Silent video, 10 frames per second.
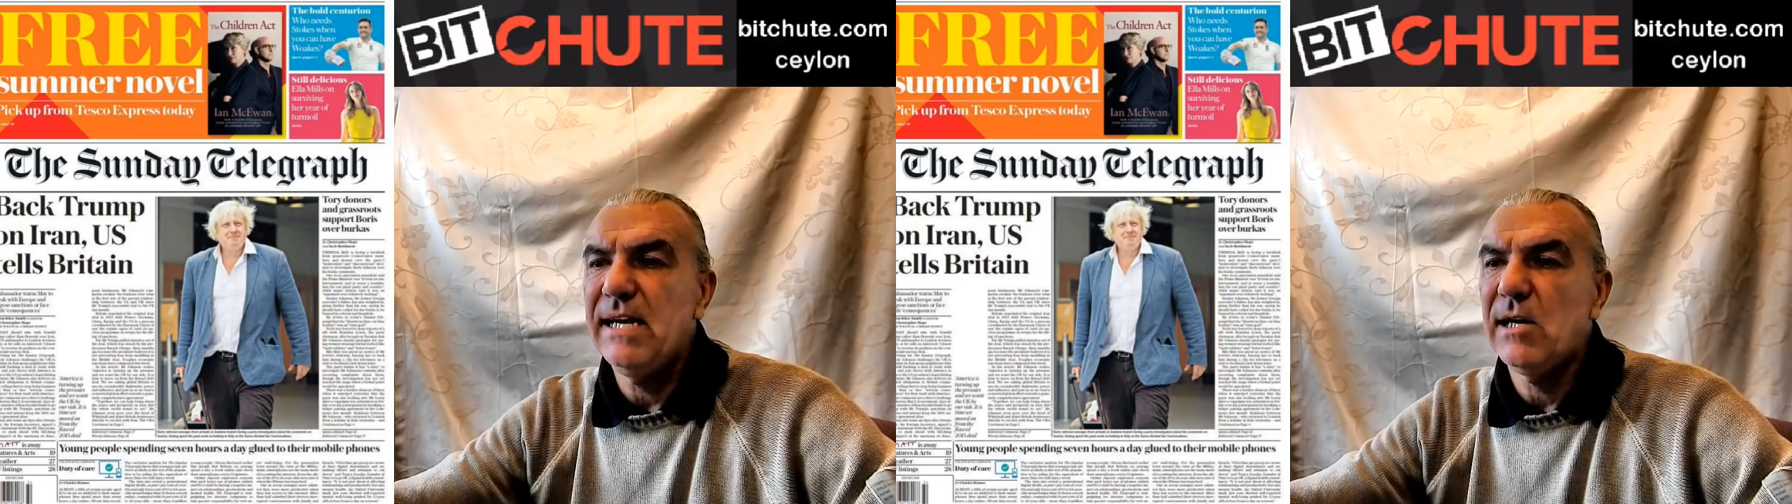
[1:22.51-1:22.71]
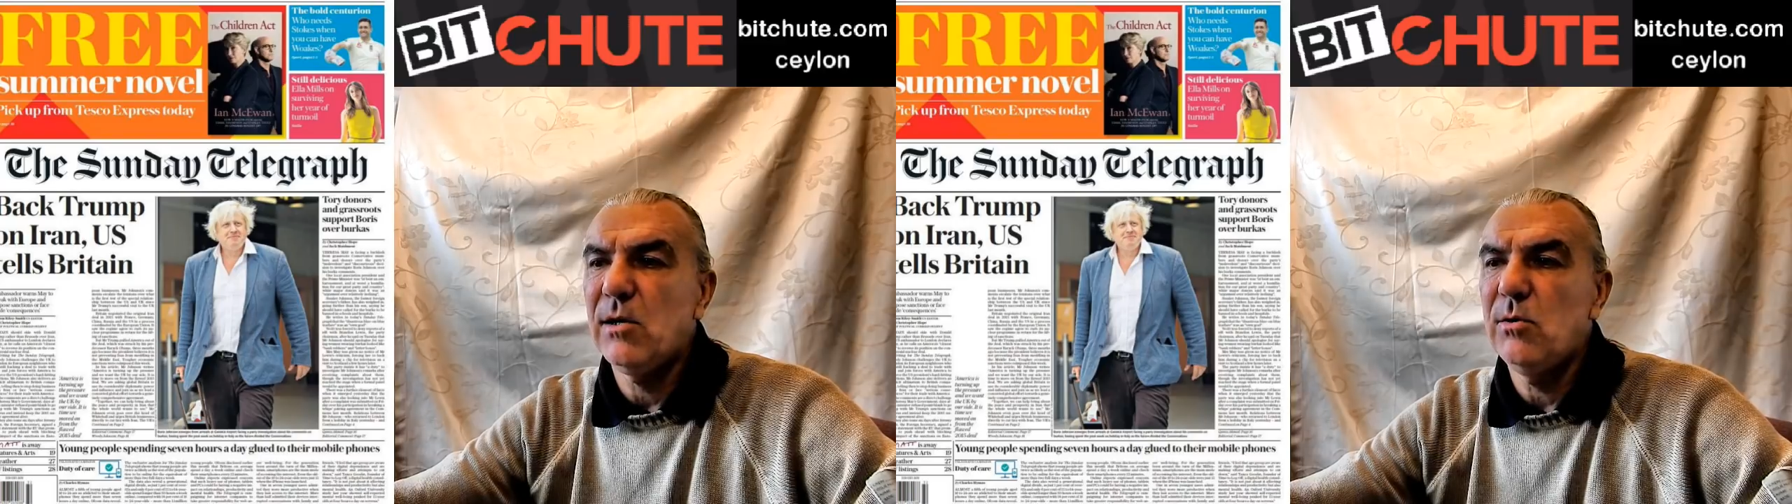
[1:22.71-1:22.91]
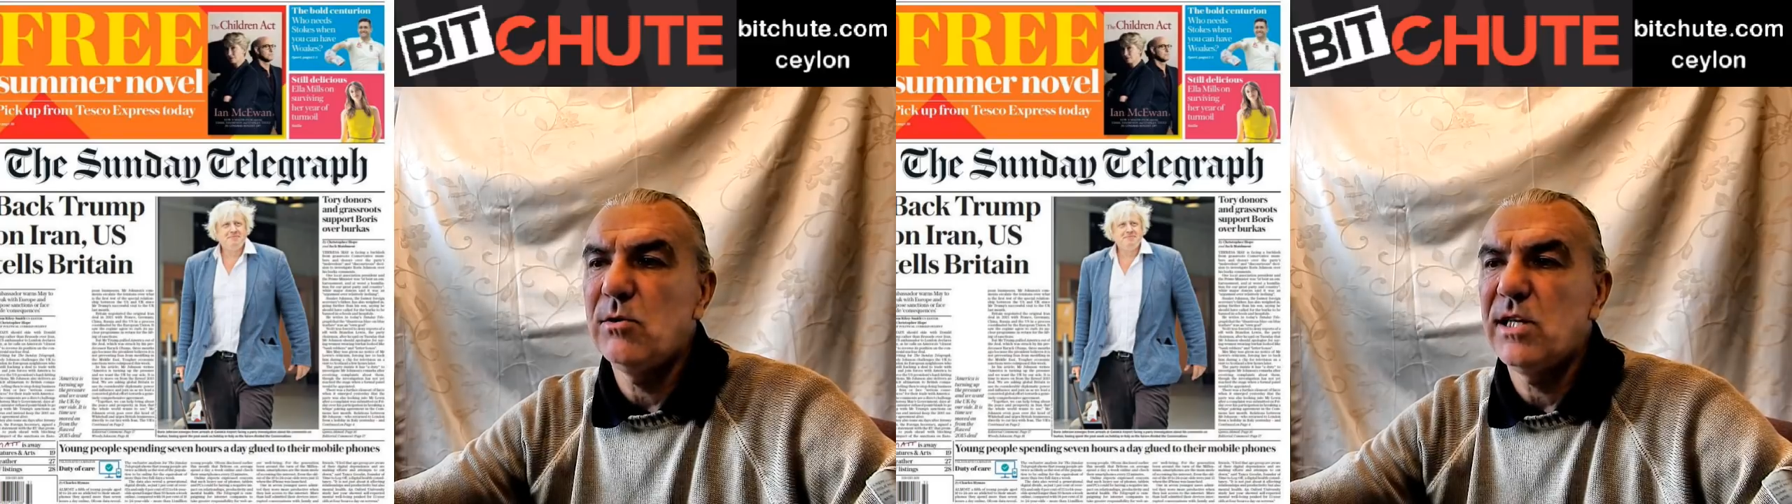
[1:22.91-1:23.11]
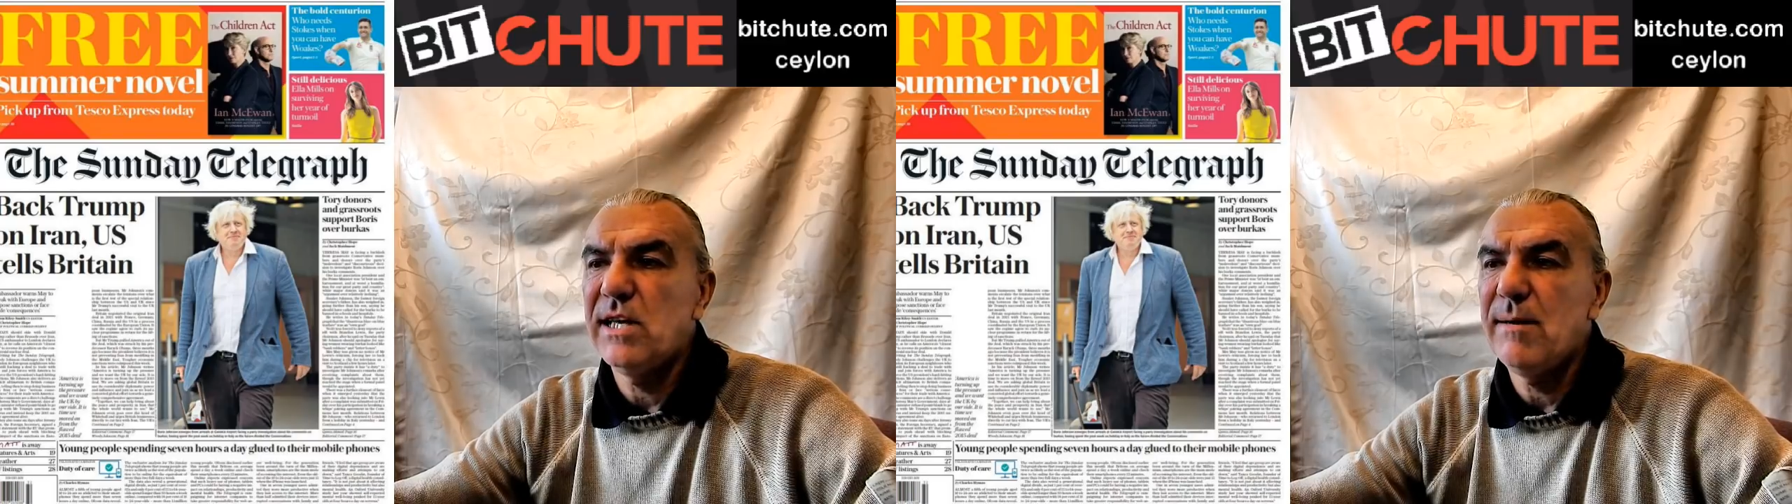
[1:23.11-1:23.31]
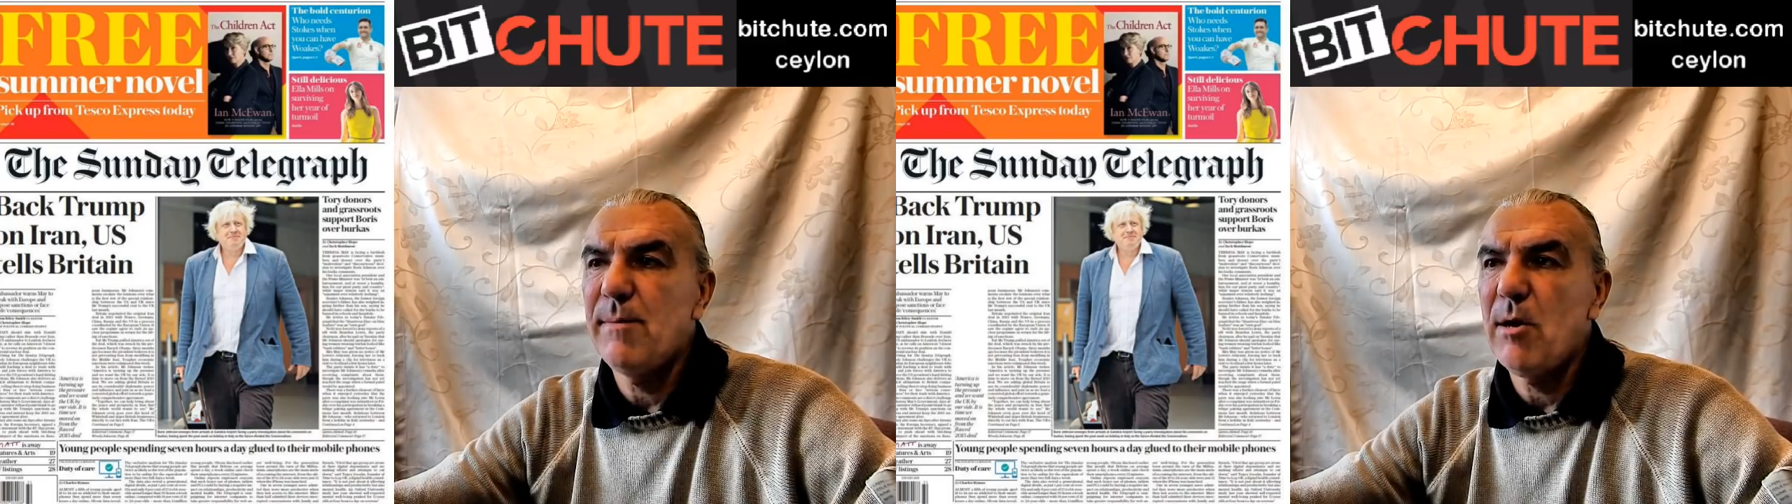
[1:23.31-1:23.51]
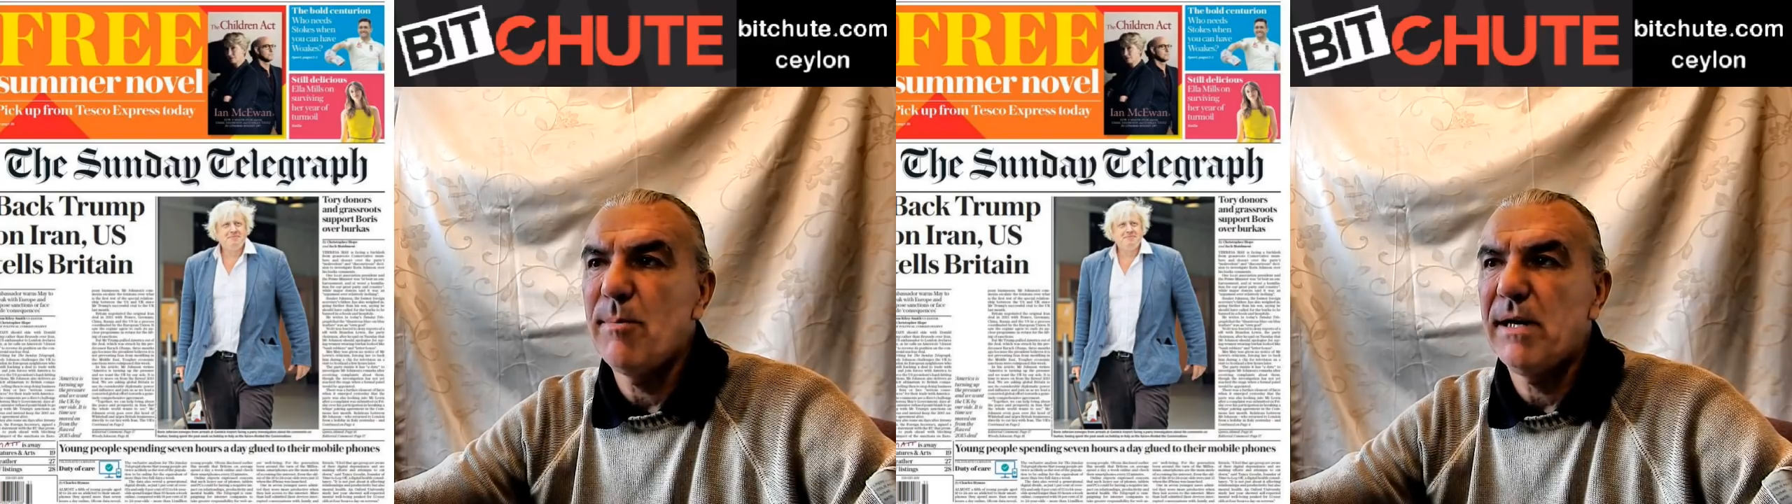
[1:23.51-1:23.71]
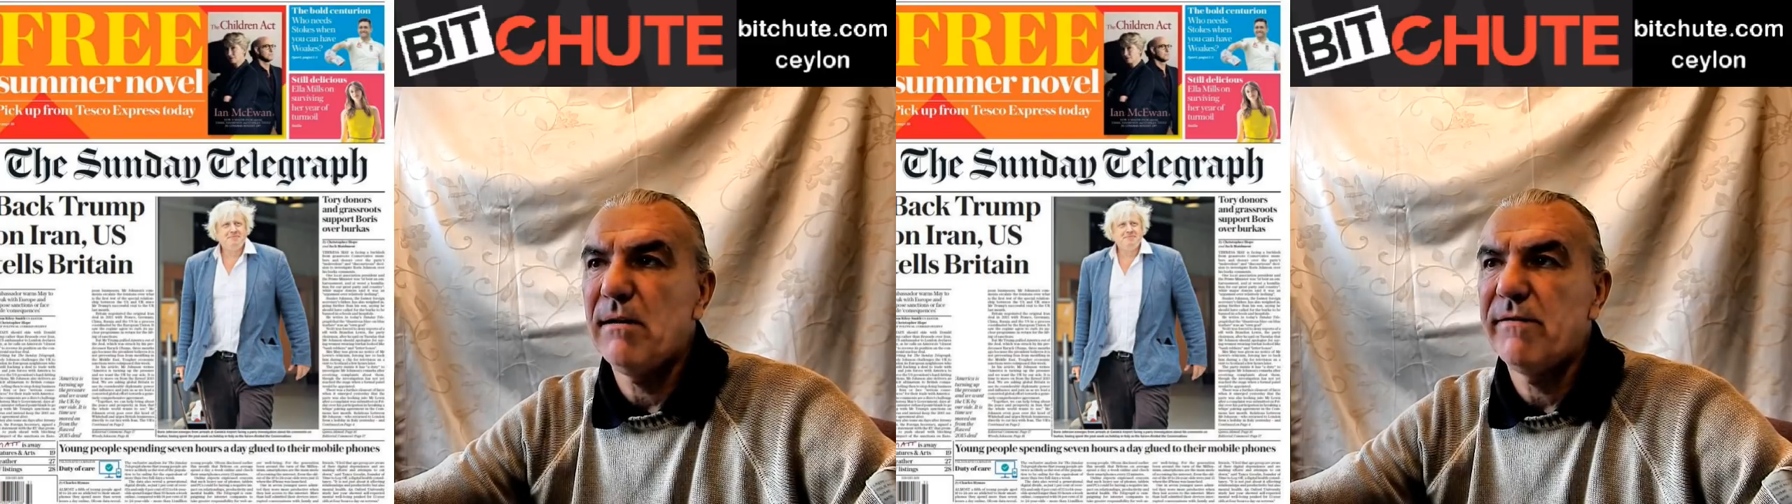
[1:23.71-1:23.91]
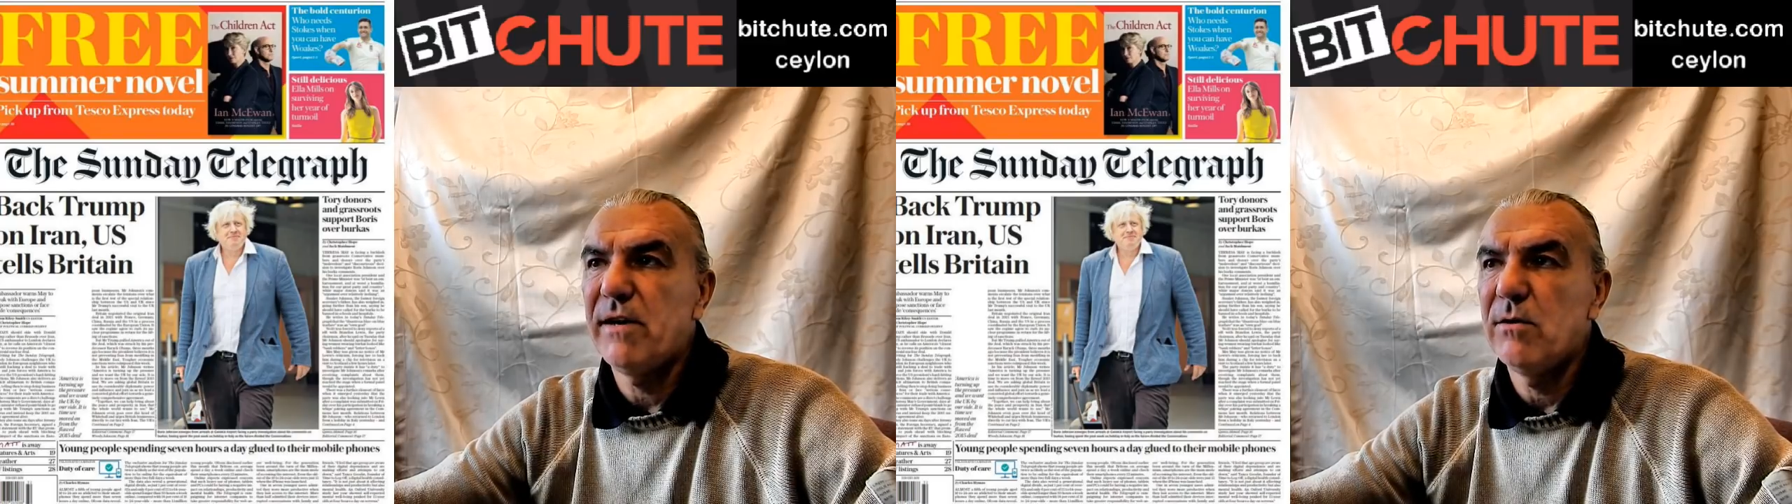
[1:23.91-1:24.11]
glued to their
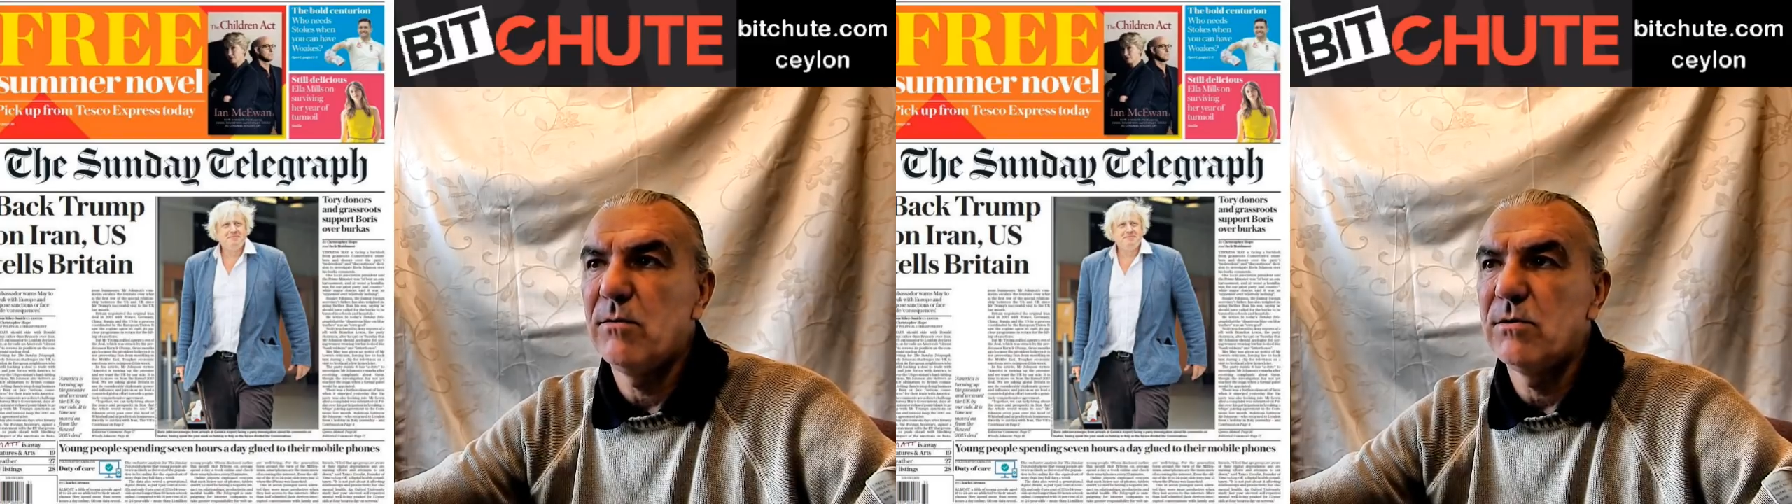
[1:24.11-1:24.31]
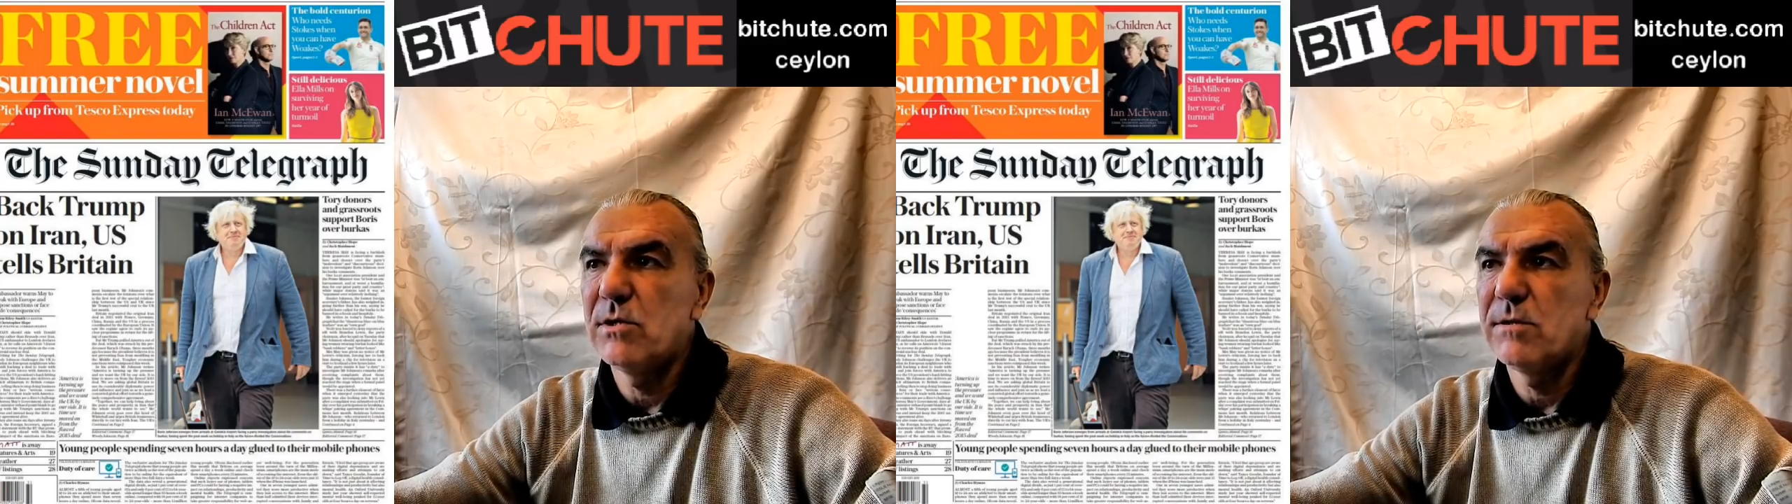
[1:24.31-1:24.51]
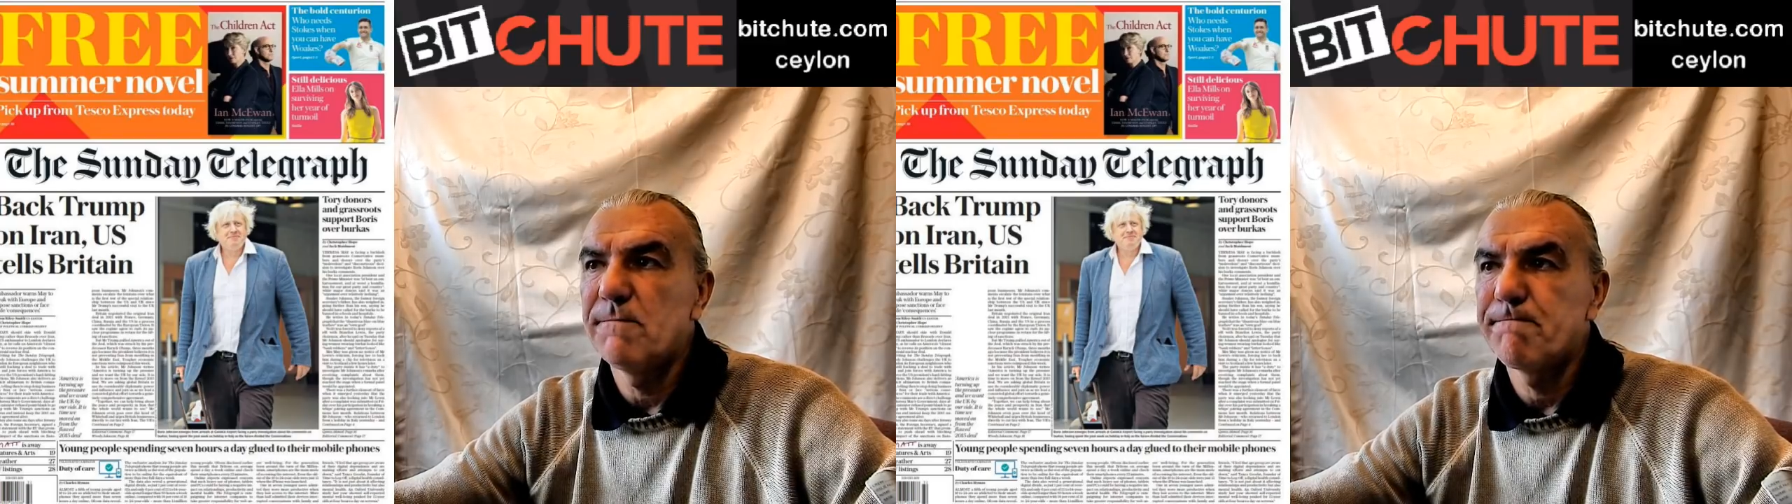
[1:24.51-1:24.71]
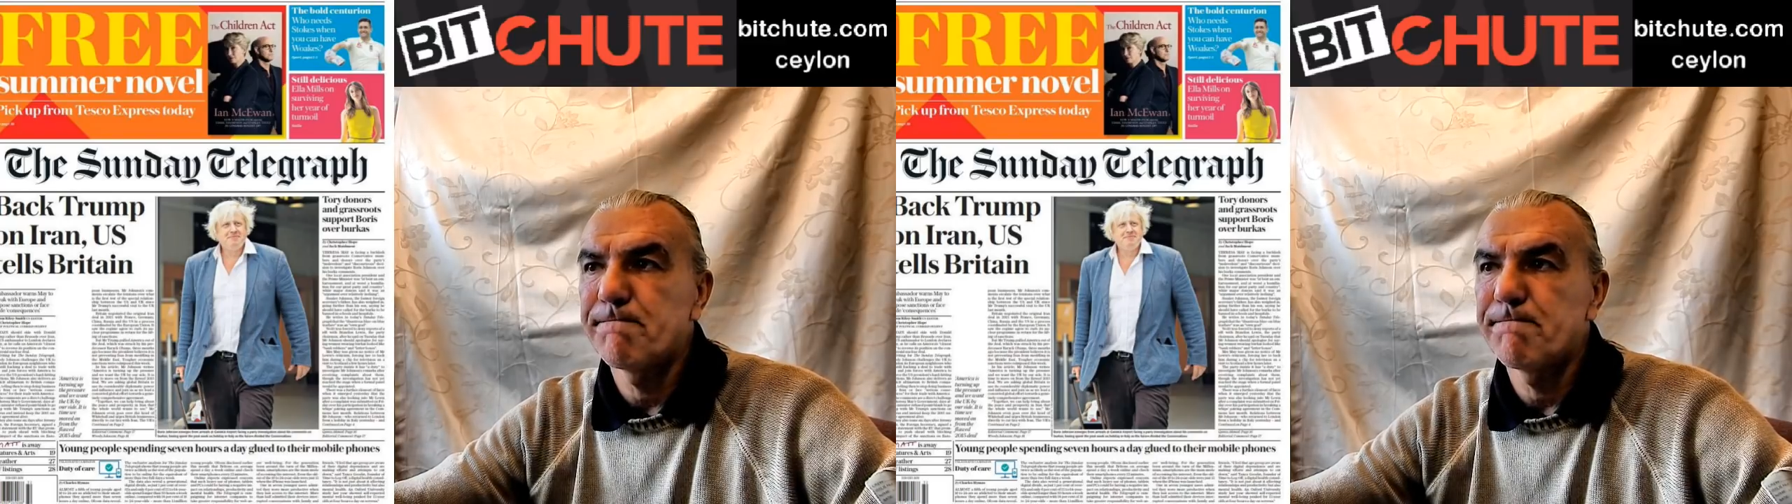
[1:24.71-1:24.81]
mobile phones.